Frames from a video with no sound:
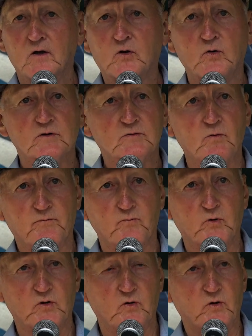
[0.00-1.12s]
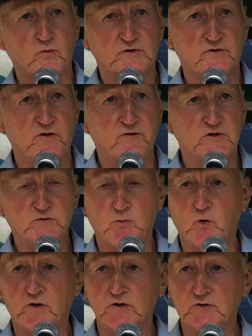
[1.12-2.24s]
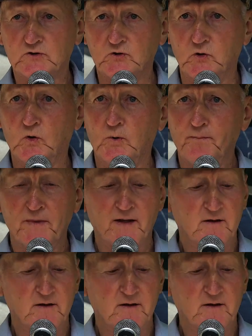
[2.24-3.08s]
Of course, Woodlawn was a very sporting school.